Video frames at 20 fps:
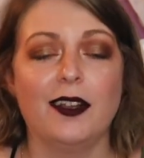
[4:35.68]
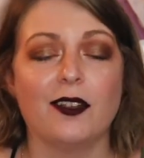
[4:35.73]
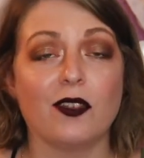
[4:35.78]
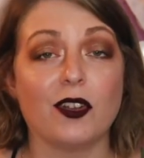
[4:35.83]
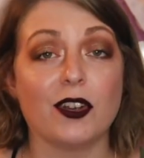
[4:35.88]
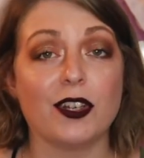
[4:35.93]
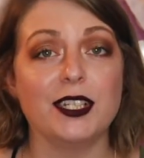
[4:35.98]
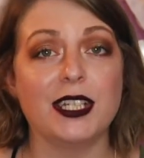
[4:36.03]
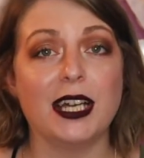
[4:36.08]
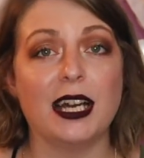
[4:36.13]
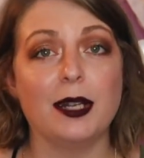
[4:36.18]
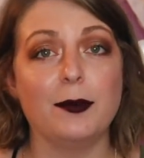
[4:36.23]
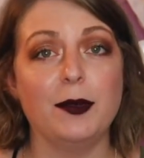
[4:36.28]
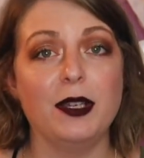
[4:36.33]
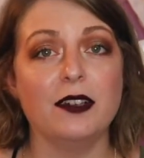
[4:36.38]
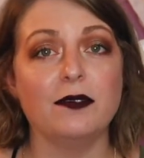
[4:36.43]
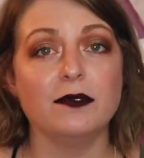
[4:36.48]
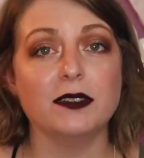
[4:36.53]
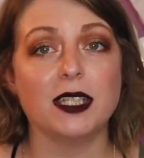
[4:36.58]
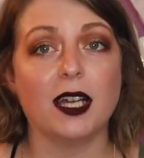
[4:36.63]
learned how to
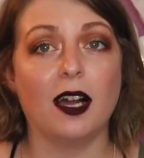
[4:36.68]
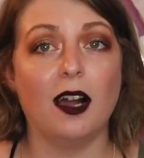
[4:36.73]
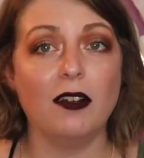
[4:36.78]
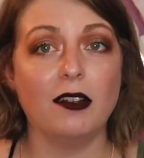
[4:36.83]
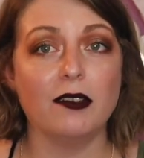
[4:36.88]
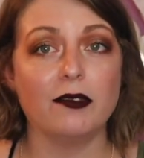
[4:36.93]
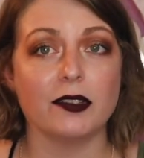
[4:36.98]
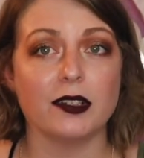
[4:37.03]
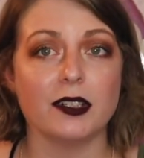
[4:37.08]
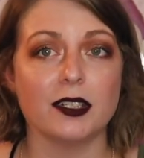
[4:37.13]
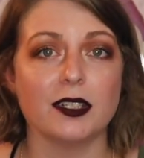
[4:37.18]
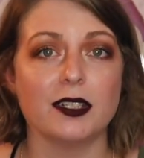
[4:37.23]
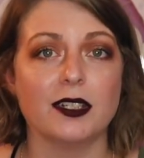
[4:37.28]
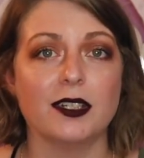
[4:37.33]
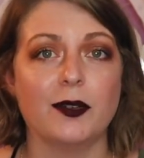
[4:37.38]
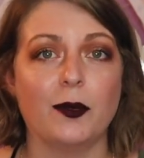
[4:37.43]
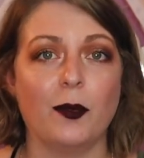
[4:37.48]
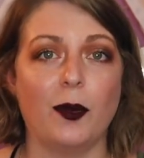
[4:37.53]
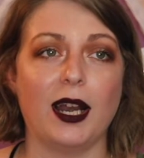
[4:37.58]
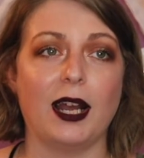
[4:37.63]
be a photographer
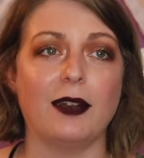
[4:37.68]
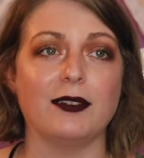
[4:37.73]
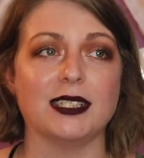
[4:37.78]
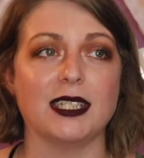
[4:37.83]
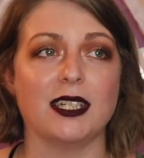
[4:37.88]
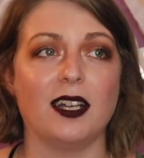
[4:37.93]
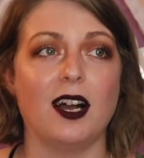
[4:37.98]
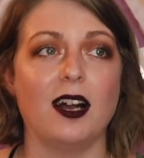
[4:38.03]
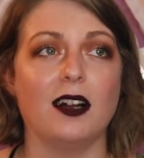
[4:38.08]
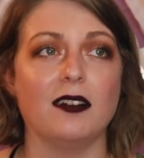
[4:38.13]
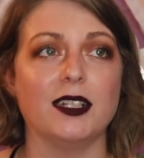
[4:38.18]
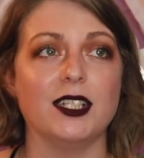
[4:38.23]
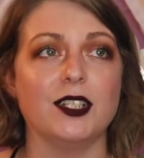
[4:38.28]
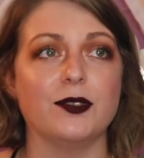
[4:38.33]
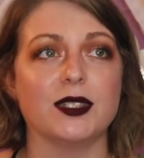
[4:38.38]
when I was in college.